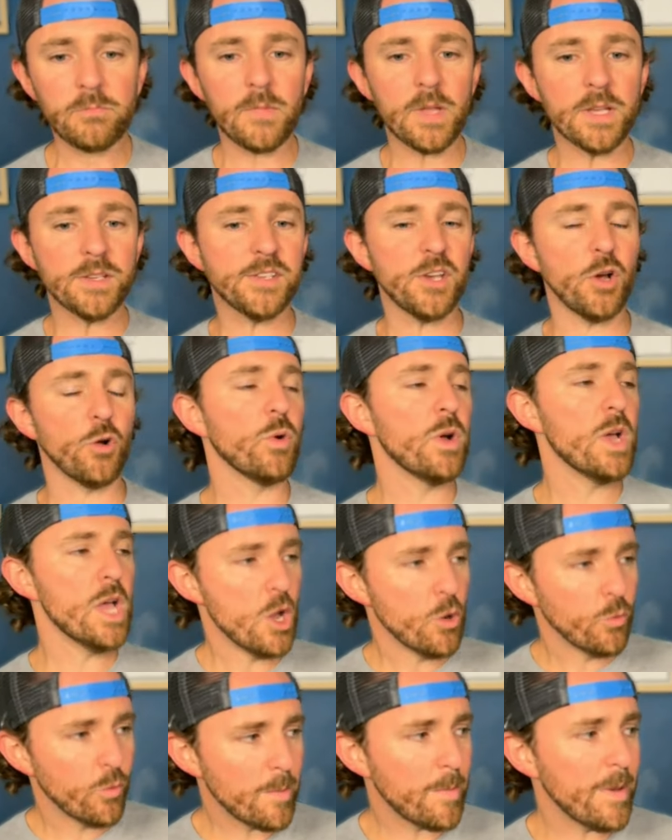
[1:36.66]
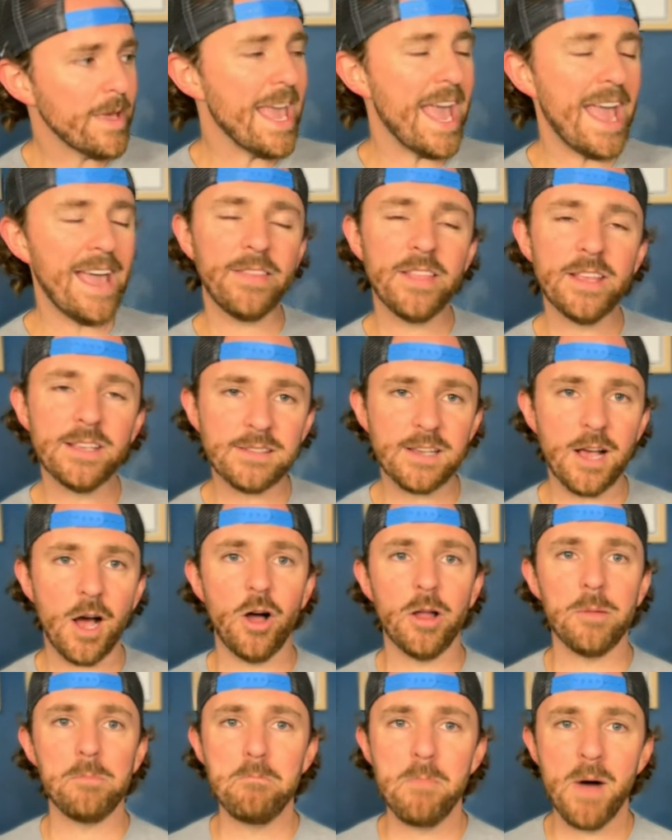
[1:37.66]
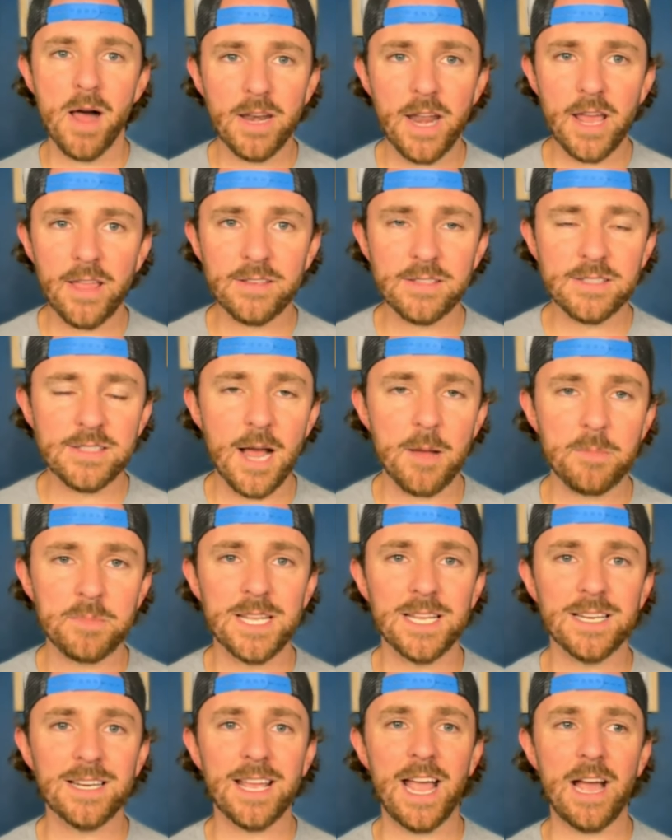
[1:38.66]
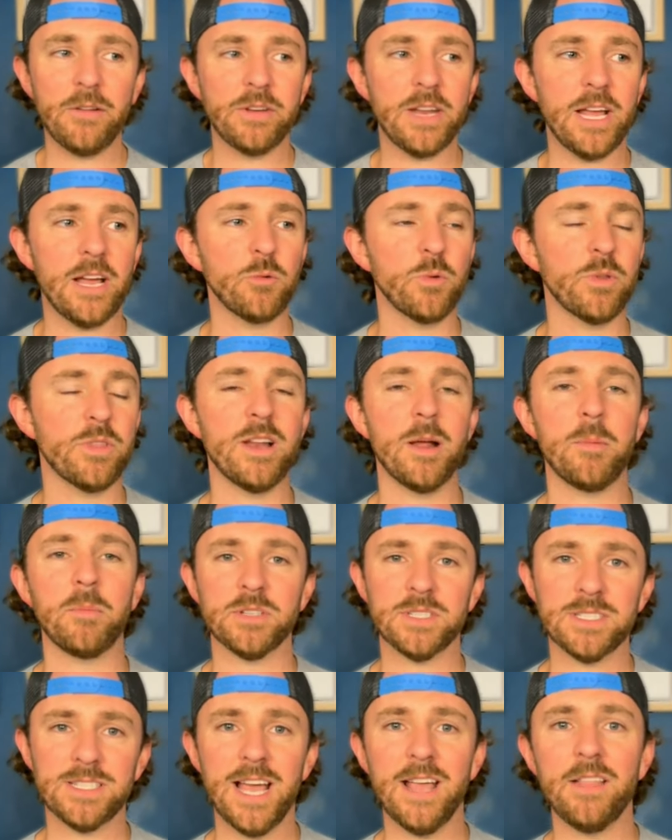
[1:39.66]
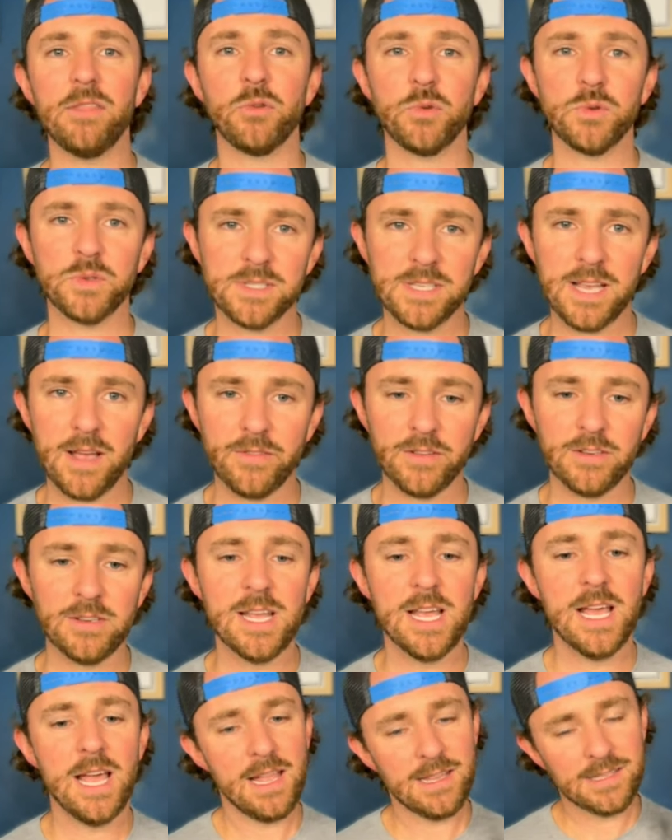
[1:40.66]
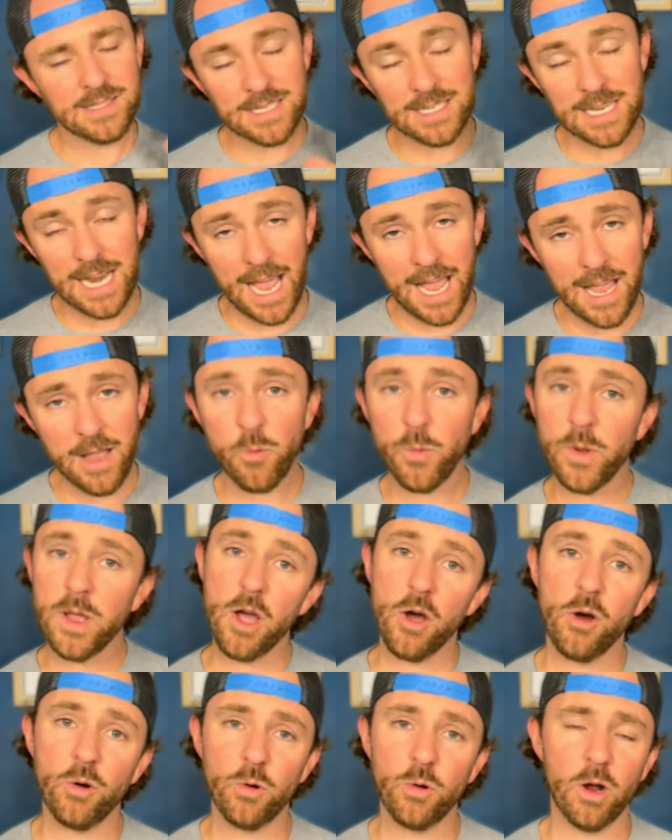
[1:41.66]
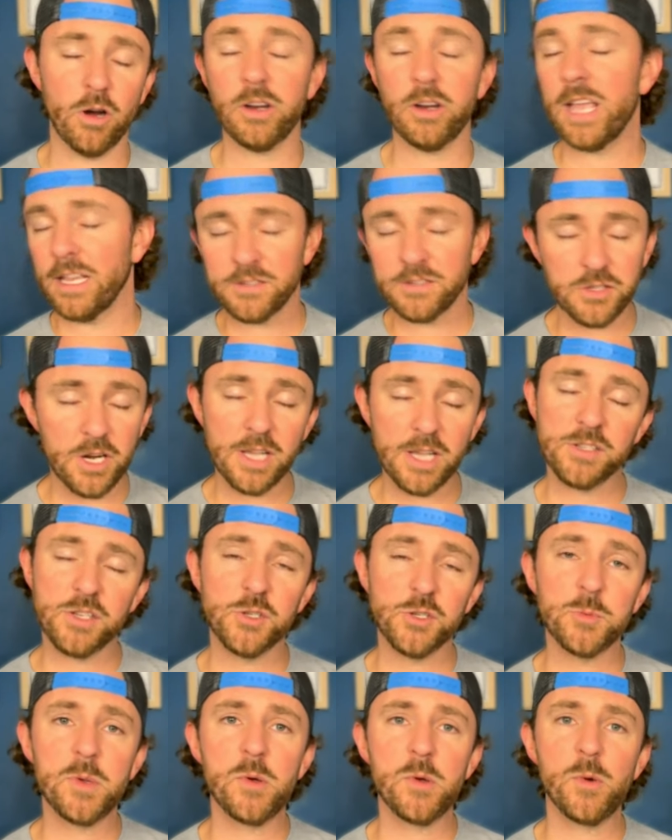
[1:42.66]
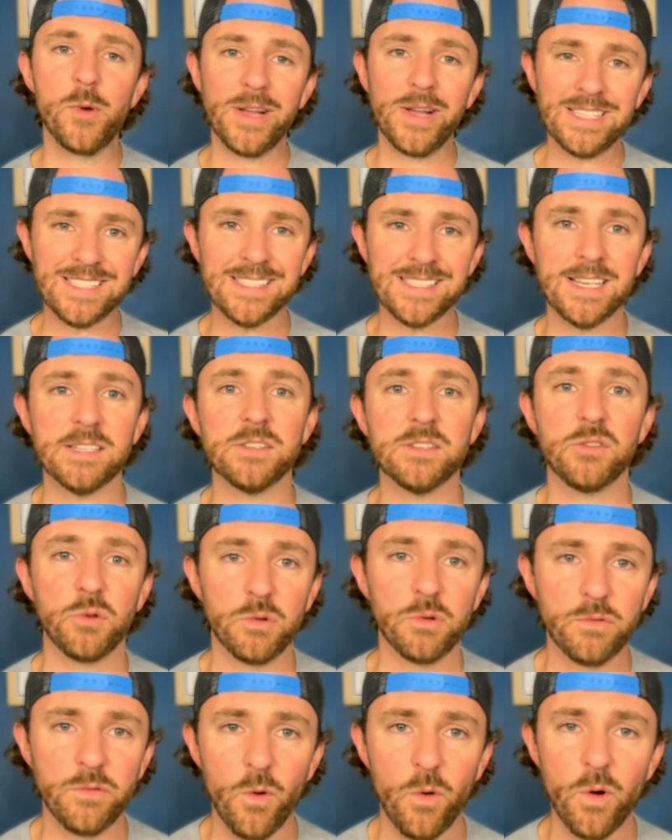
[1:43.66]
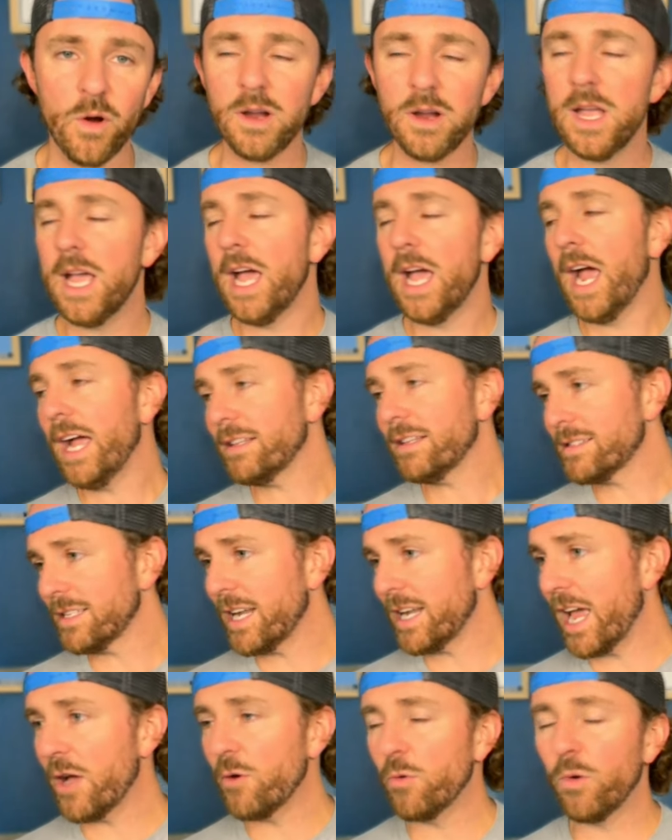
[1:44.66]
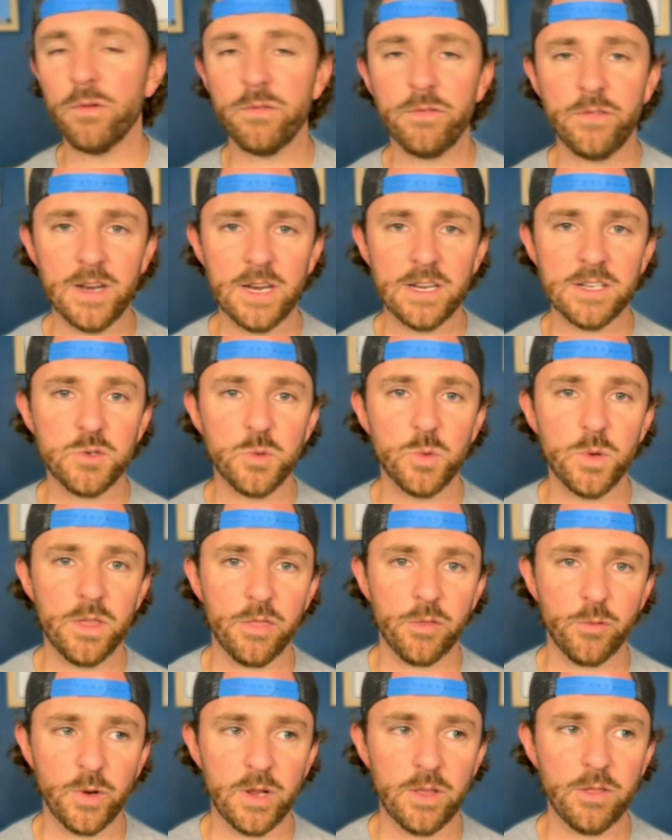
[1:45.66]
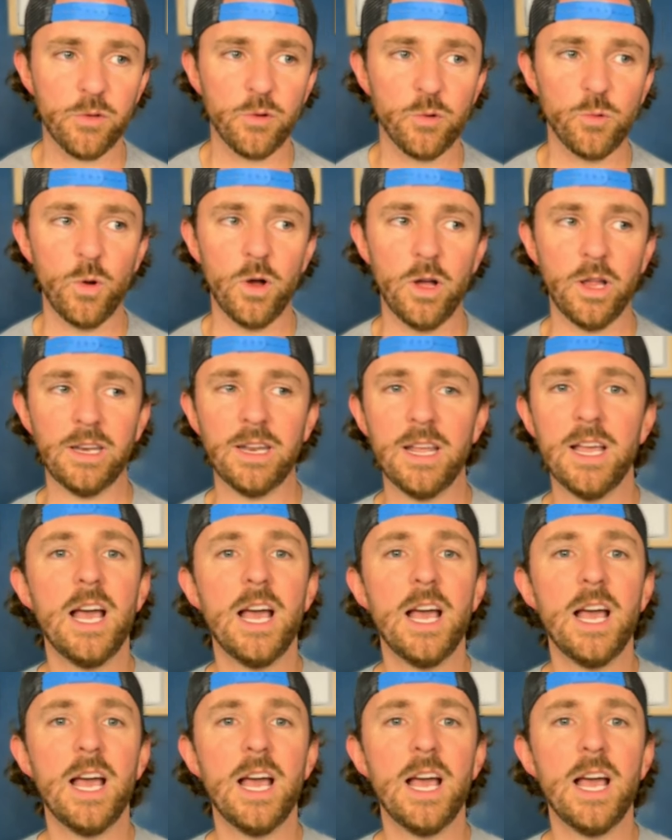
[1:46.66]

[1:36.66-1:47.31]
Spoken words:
So we began this on Monday, this top 10 countdown with numbers 10 through 7. We went 6 through 4, and today we'll finish with 3 through 1.